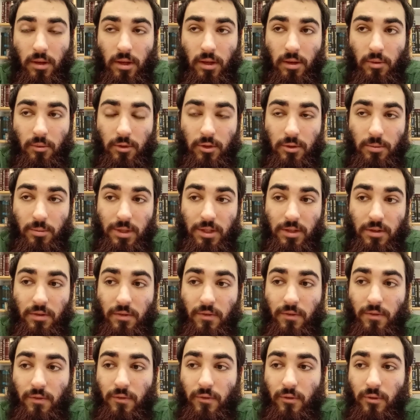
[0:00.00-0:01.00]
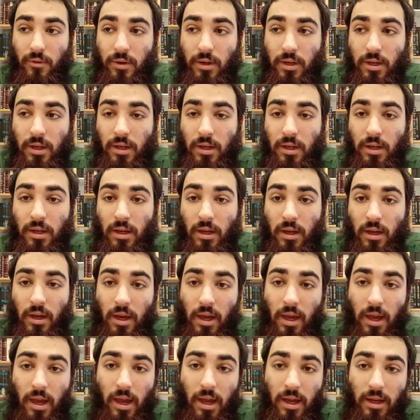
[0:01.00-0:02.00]
which means free
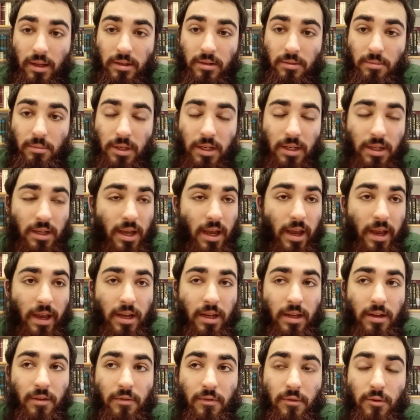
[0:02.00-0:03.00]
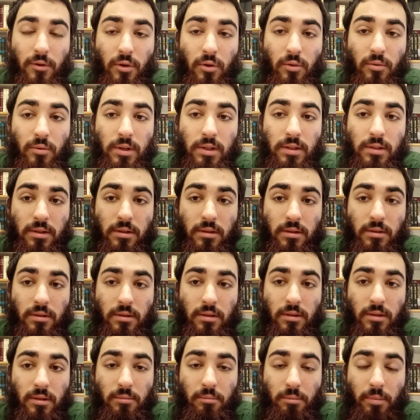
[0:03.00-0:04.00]
hate, meaning hating for no reason,
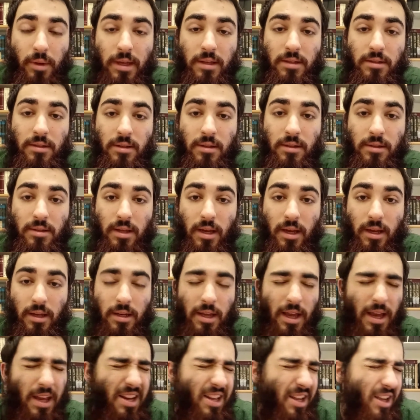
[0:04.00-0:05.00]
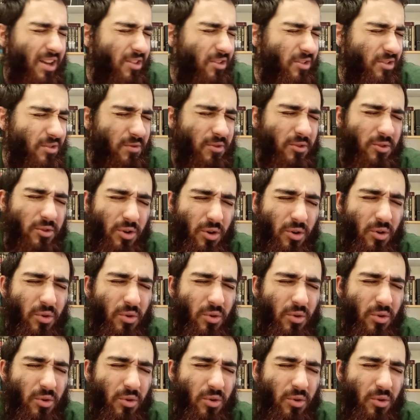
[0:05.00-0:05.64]
baseless hate, hating others for no